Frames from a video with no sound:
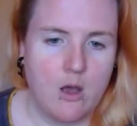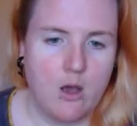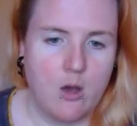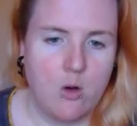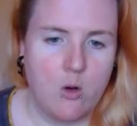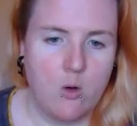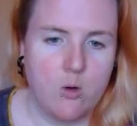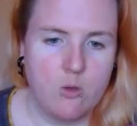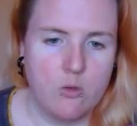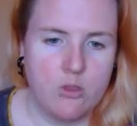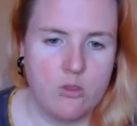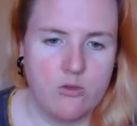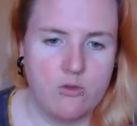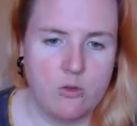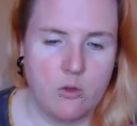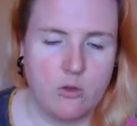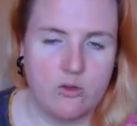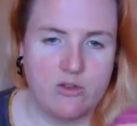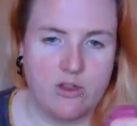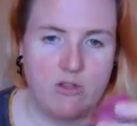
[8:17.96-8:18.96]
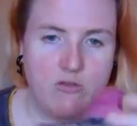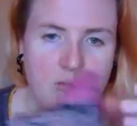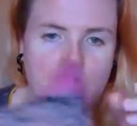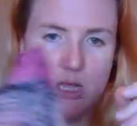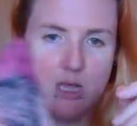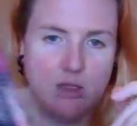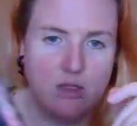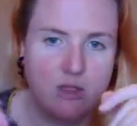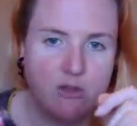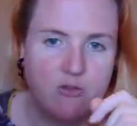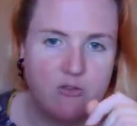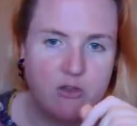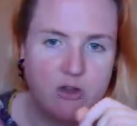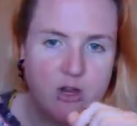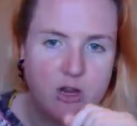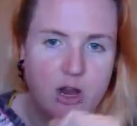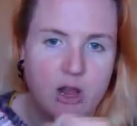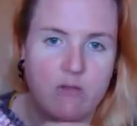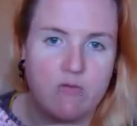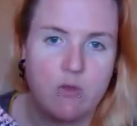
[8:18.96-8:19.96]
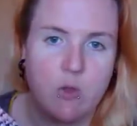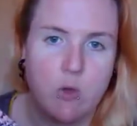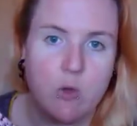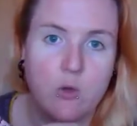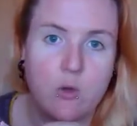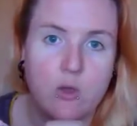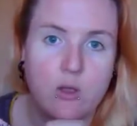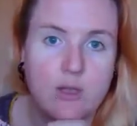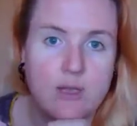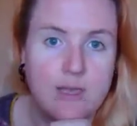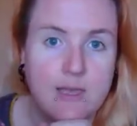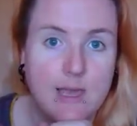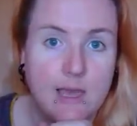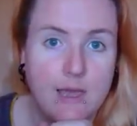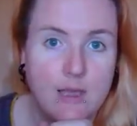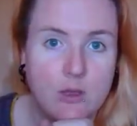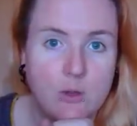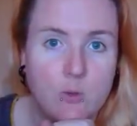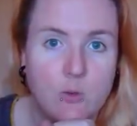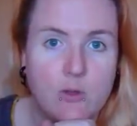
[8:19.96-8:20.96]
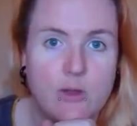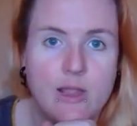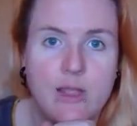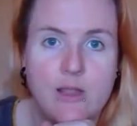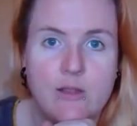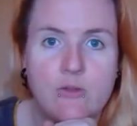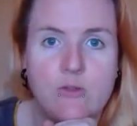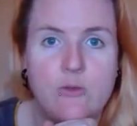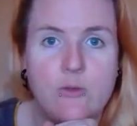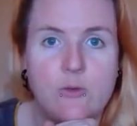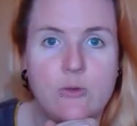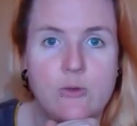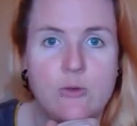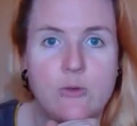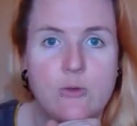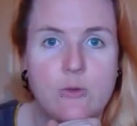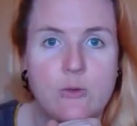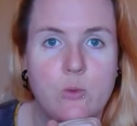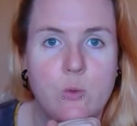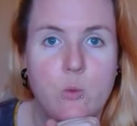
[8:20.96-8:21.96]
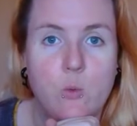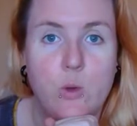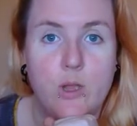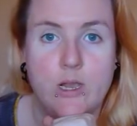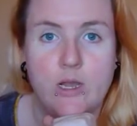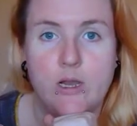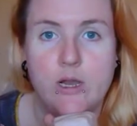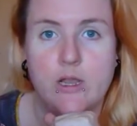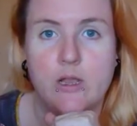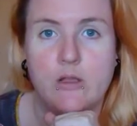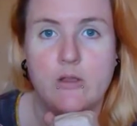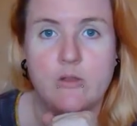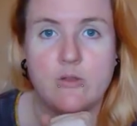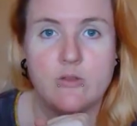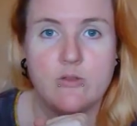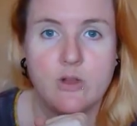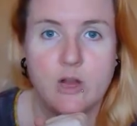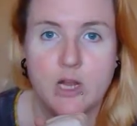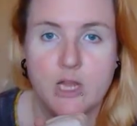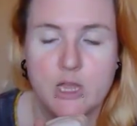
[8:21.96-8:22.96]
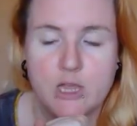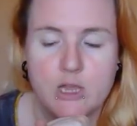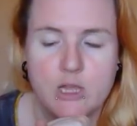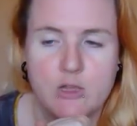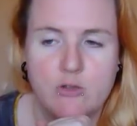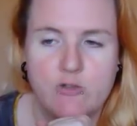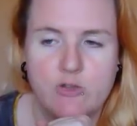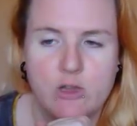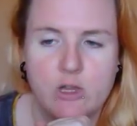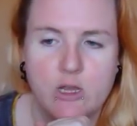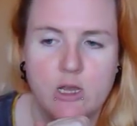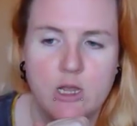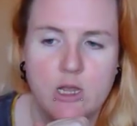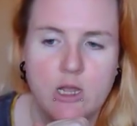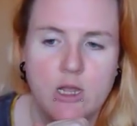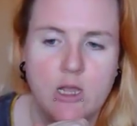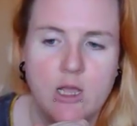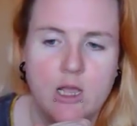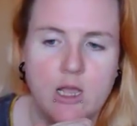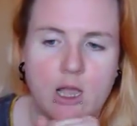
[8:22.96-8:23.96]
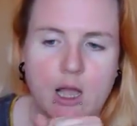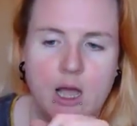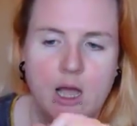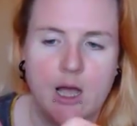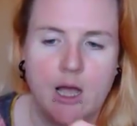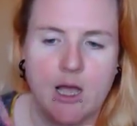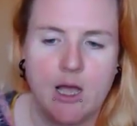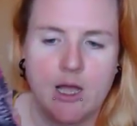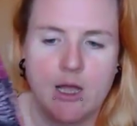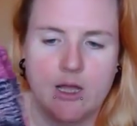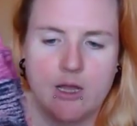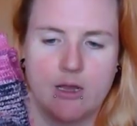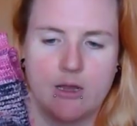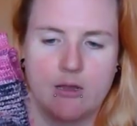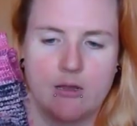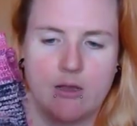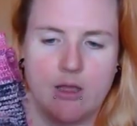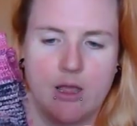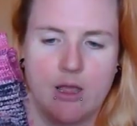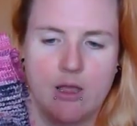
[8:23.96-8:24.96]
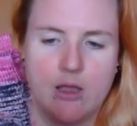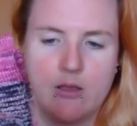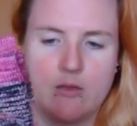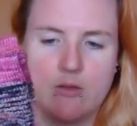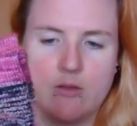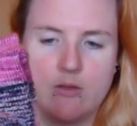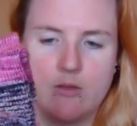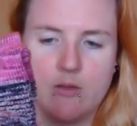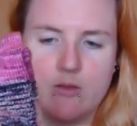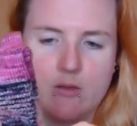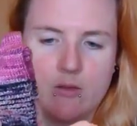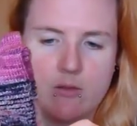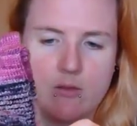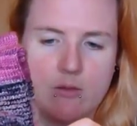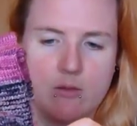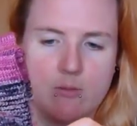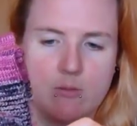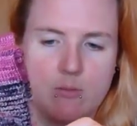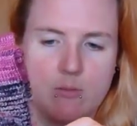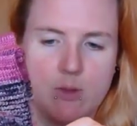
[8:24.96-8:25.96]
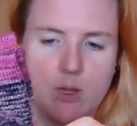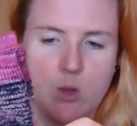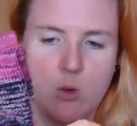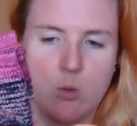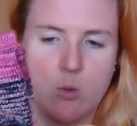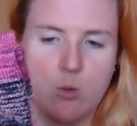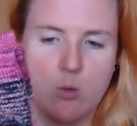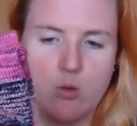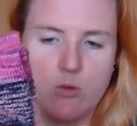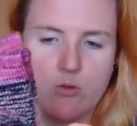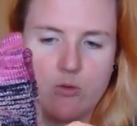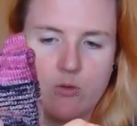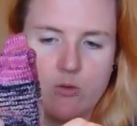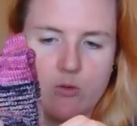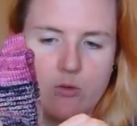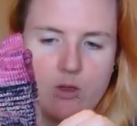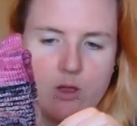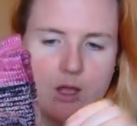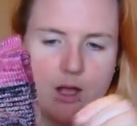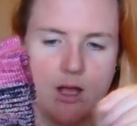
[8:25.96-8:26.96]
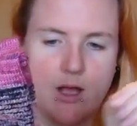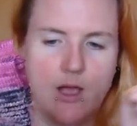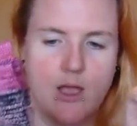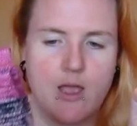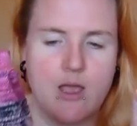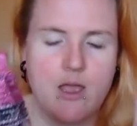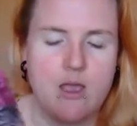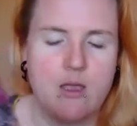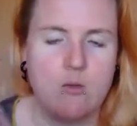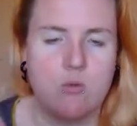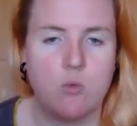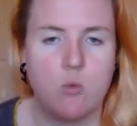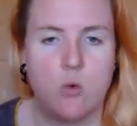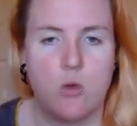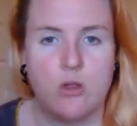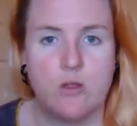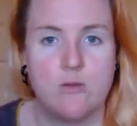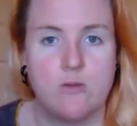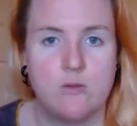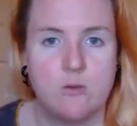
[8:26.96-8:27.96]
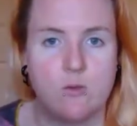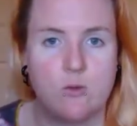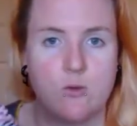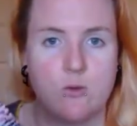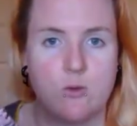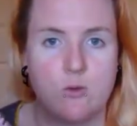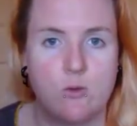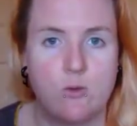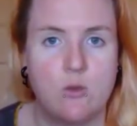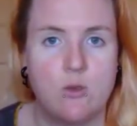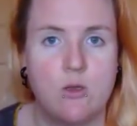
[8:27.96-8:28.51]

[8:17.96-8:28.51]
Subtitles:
All the socks I've made this year have not yet gone into wearing circulation, and it's because I want to